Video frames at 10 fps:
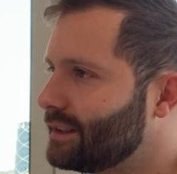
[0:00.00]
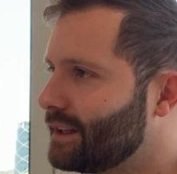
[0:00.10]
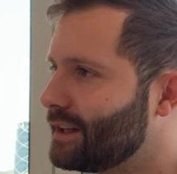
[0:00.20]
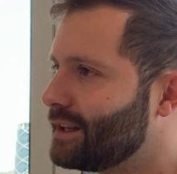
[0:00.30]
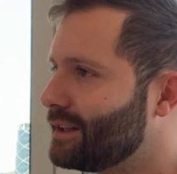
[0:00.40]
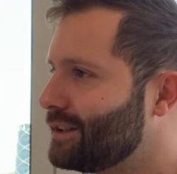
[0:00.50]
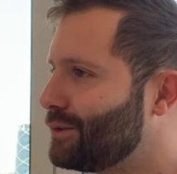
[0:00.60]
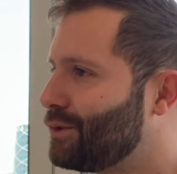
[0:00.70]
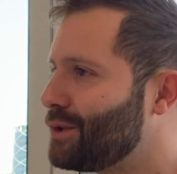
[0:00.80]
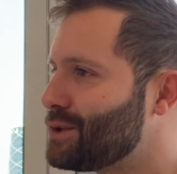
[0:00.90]

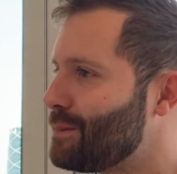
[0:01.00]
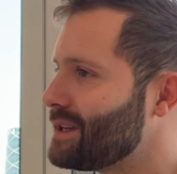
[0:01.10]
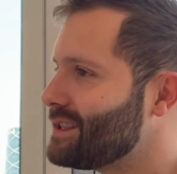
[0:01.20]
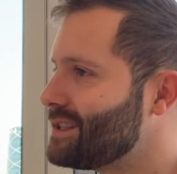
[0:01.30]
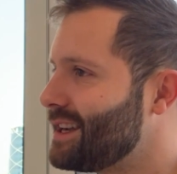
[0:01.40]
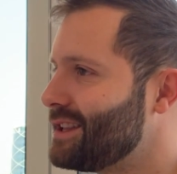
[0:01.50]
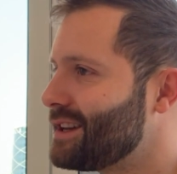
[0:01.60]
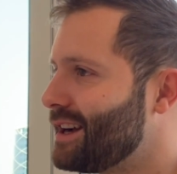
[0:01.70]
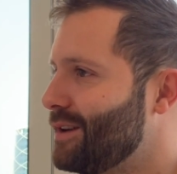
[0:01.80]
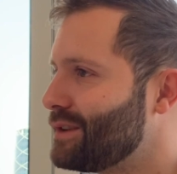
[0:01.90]
all the topics. Is there
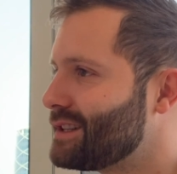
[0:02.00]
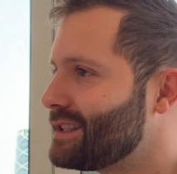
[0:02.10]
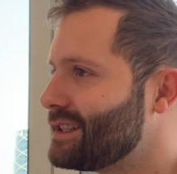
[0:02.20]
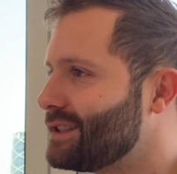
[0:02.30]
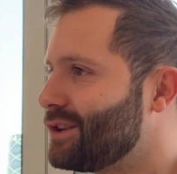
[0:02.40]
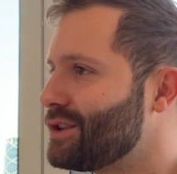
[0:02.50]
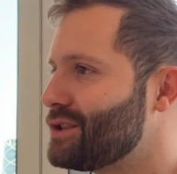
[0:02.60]
anything I haven't asked